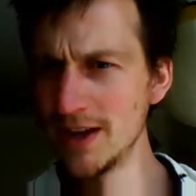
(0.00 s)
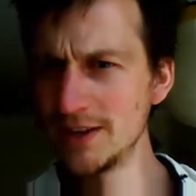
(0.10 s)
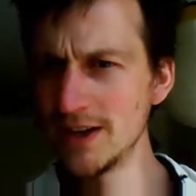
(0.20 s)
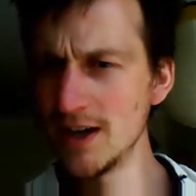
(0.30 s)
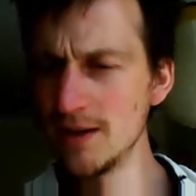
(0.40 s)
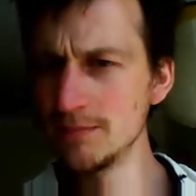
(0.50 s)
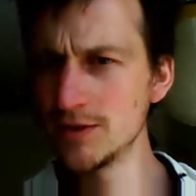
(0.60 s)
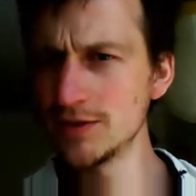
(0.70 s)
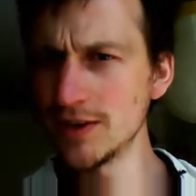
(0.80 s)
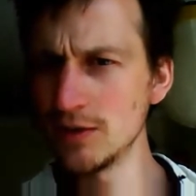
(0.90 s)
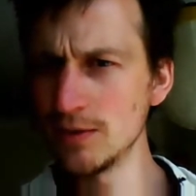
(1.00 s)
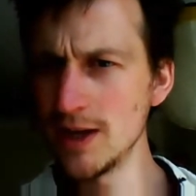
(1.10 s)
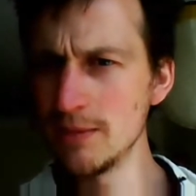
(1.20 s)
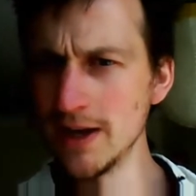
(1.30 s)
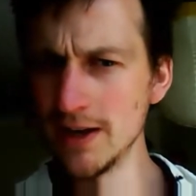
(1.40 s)
there? Did it just send you an
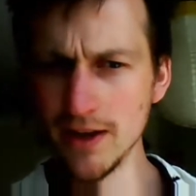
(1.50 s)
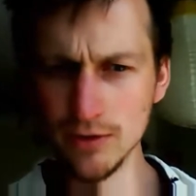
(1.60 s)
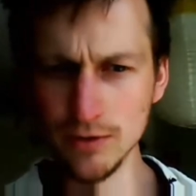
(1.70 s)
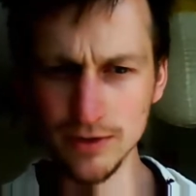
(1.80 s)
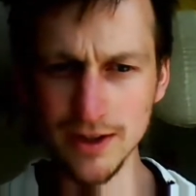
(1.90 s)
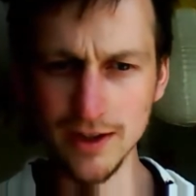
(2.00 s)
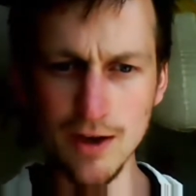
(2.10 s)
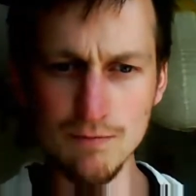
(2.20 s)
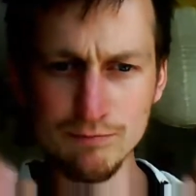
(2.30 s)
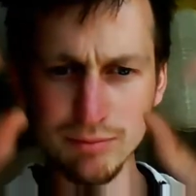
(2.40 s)
email in the end, or did it go?